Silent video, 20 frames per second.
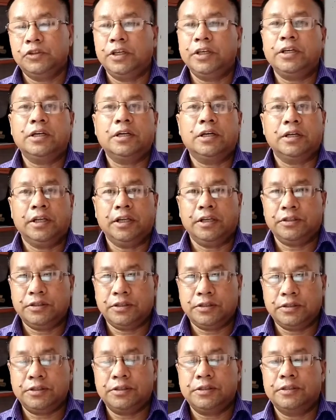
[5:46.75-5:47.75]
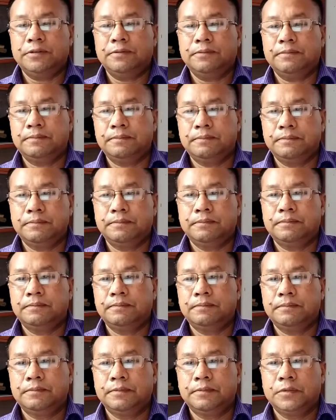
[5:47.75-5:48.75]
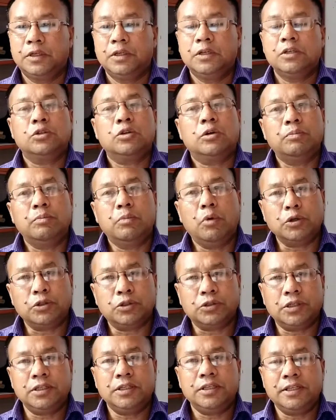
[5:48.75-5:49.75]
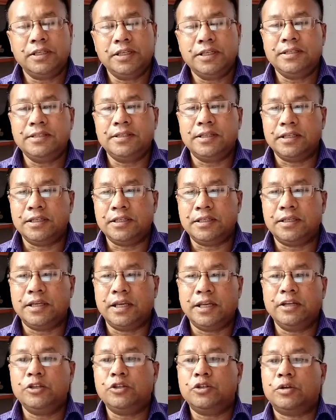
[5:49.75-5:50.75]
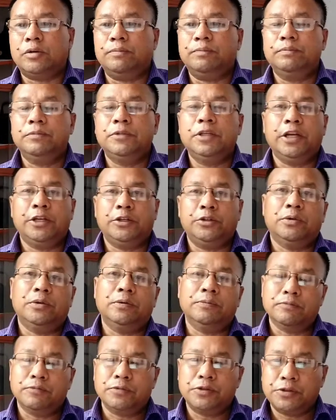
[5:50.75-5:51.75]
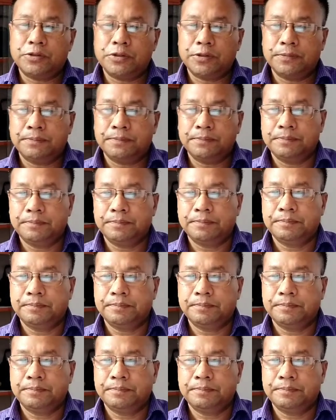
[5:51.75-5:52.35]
They can't exist. So motion is the essence of the atoms.